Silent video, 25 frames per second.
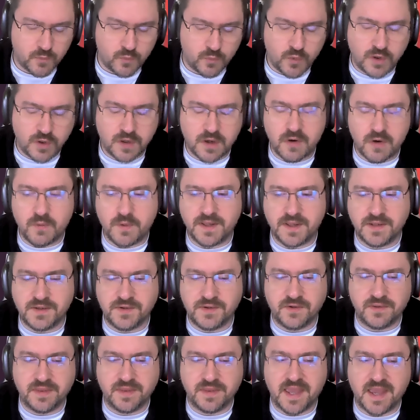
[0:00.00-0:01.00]
we'll go
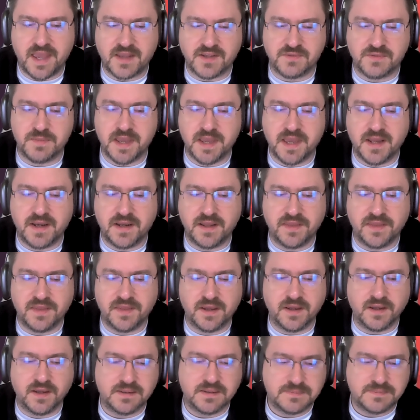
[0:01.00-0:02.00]
into the ask me
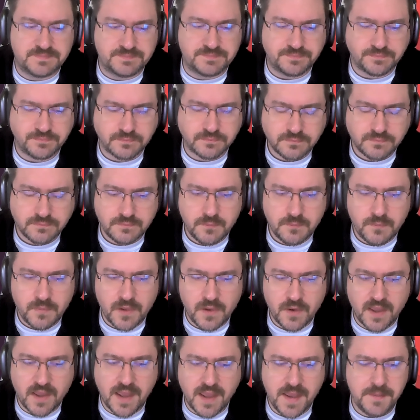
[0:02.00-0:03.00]
anything
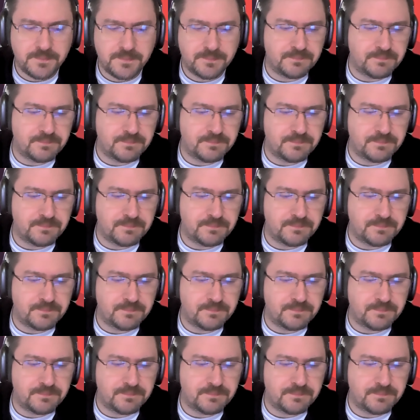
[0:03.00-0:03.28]
okay